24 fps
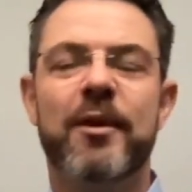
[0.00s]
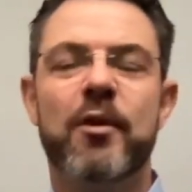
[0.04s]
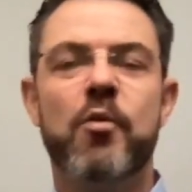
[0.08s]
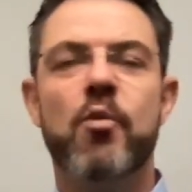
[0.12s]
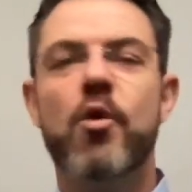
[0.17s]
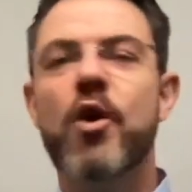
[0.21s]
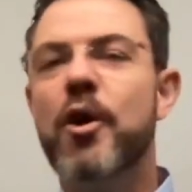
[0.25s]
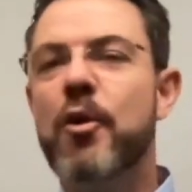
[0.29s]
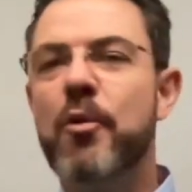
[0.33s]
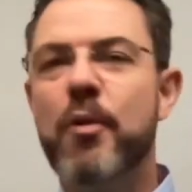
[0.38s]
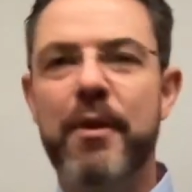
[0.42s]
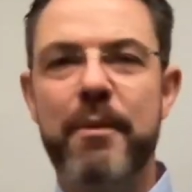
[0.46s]

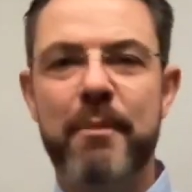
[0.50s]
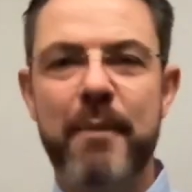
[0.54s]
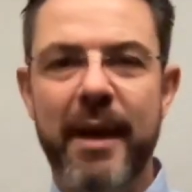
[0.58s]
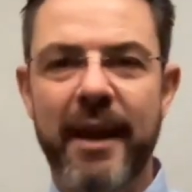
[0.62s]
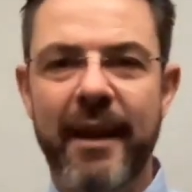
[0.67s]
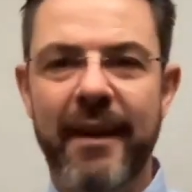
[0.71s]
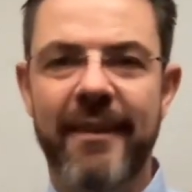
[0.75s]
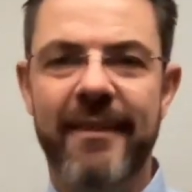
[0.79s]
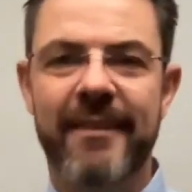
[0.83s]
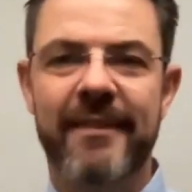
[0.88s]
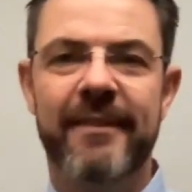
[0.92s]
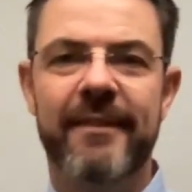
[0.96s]
work with
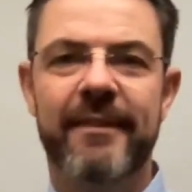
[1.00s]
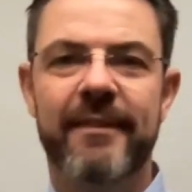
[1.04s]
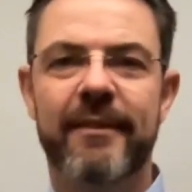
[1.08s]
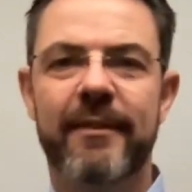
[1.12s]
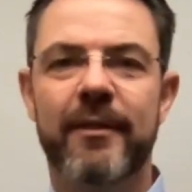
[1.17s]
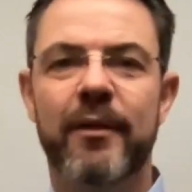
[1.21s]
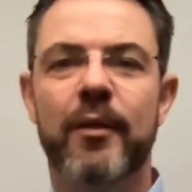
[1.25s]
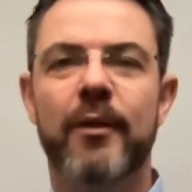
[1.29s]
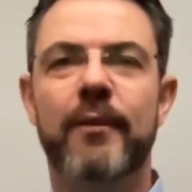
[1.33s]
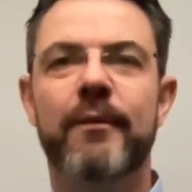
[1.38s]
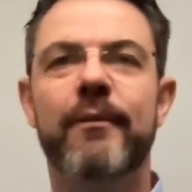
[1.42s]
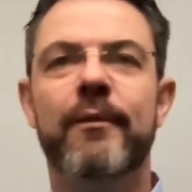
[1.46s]
me,
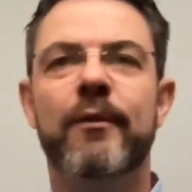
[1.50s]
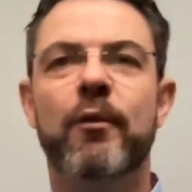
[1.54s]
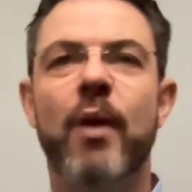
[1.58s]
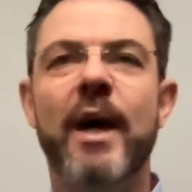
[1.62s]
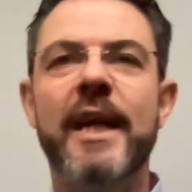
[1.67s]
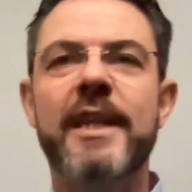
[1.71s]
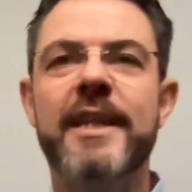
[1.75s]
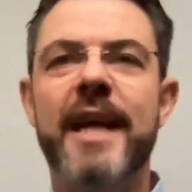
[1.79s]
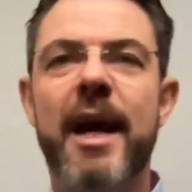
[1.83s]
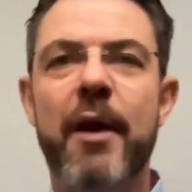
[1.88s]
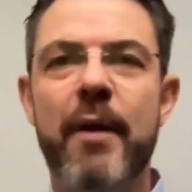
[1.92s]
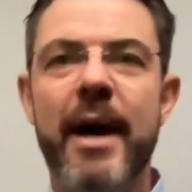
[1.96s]

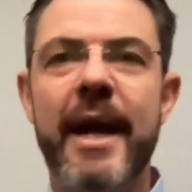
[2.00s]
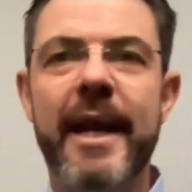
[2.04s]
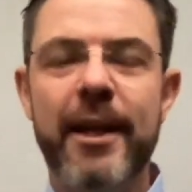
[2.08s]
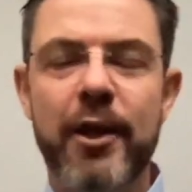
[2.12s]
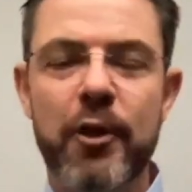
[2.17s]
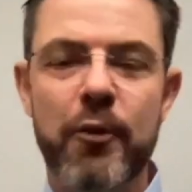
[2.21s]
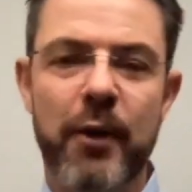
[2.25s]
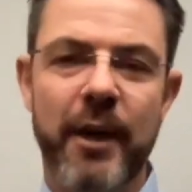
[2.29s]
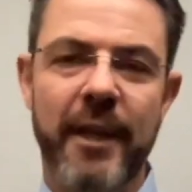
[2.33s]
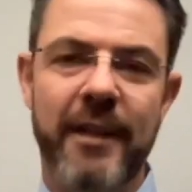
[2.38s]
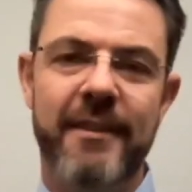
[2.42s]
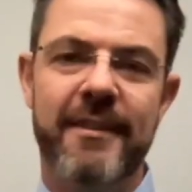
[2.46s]
watch how I
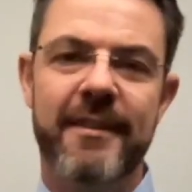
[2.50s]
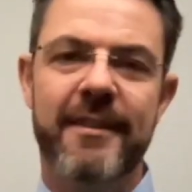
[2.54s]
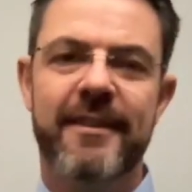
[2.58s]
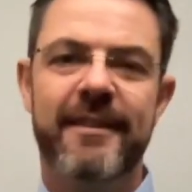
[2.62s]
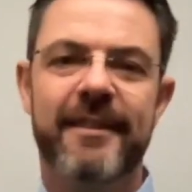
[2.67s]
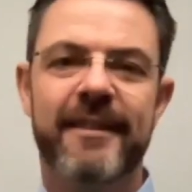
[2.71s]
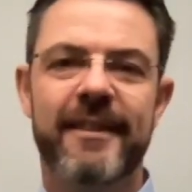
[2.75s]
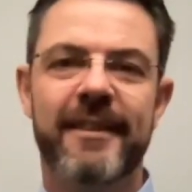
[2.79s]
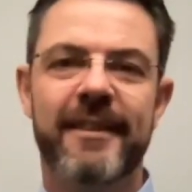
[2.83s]
do it,